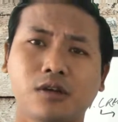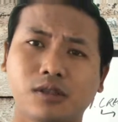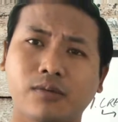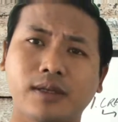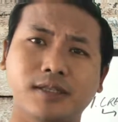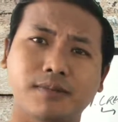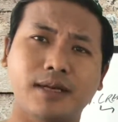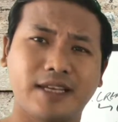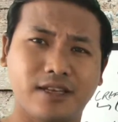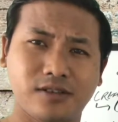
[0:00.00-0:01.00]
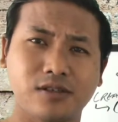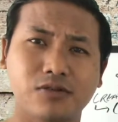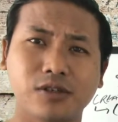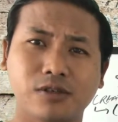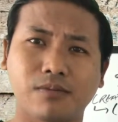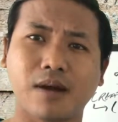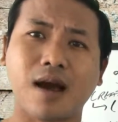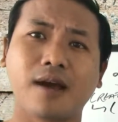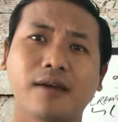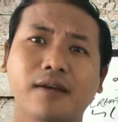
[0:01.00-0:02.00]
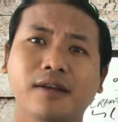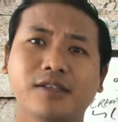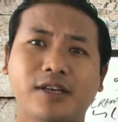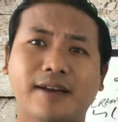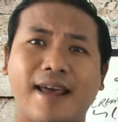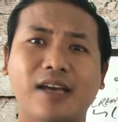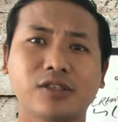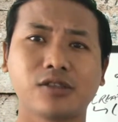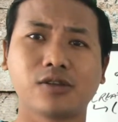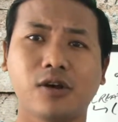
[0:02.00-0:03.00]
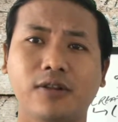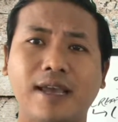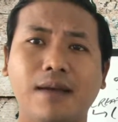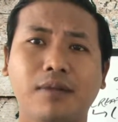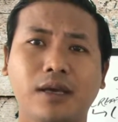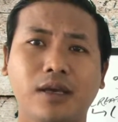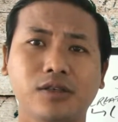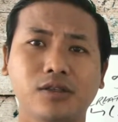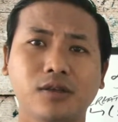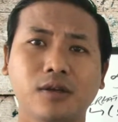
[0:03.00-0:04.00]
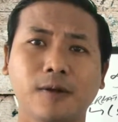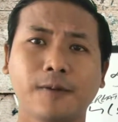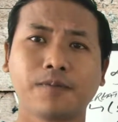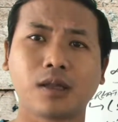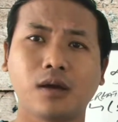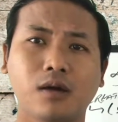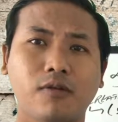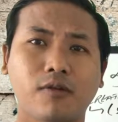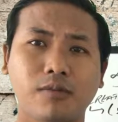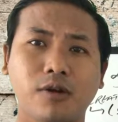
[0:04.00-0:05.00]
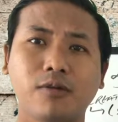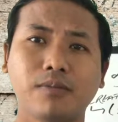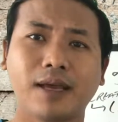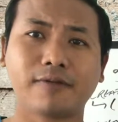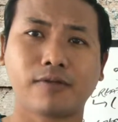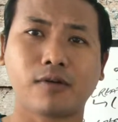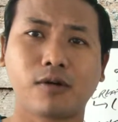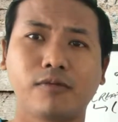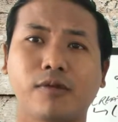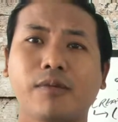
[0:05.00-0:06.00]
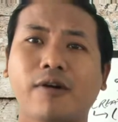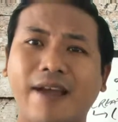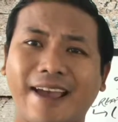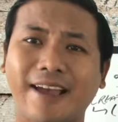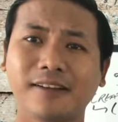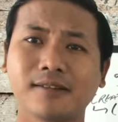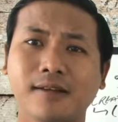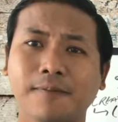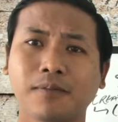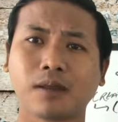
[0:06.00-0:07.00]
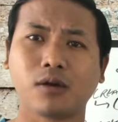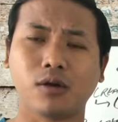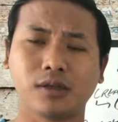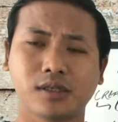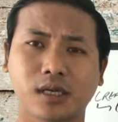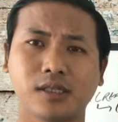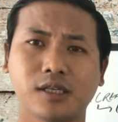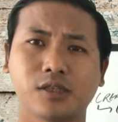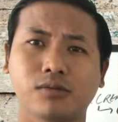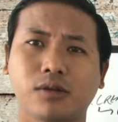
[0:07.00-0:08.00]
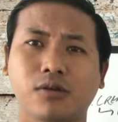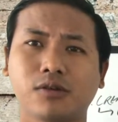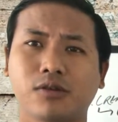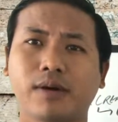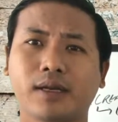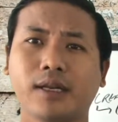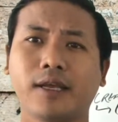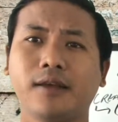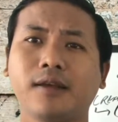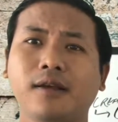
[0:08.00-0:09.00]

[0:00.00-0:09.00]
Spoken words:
So when somebody is interested to buy, taking actions on the application from your platform, from your ad, all these contents will go directly